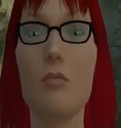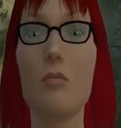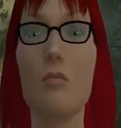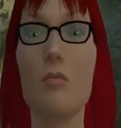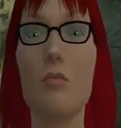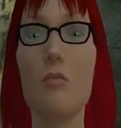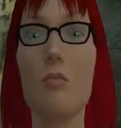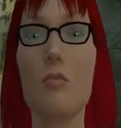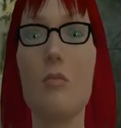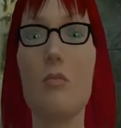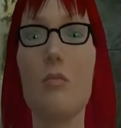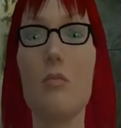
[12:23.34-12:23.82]

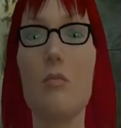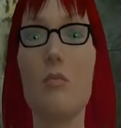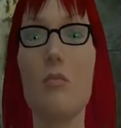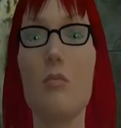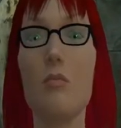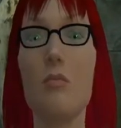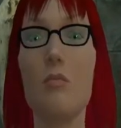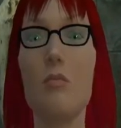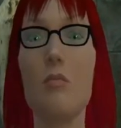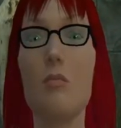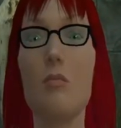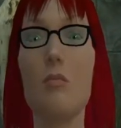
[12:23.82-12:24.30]

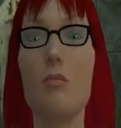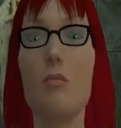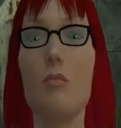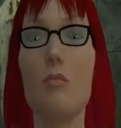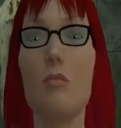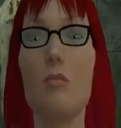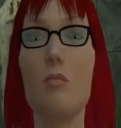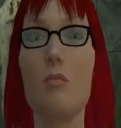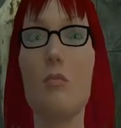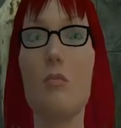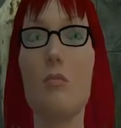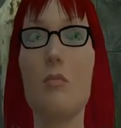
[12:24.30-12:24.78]

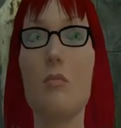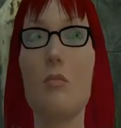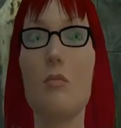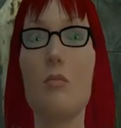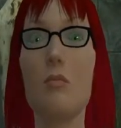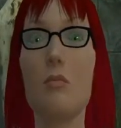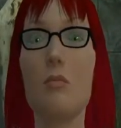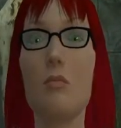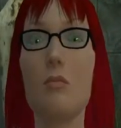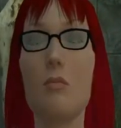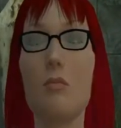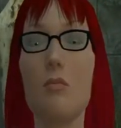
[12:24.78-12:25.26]

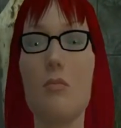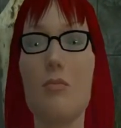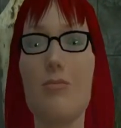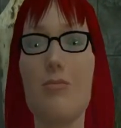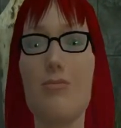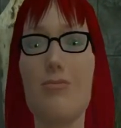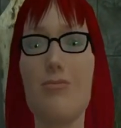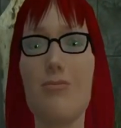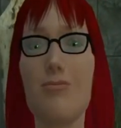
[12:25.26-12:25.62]
[no speech]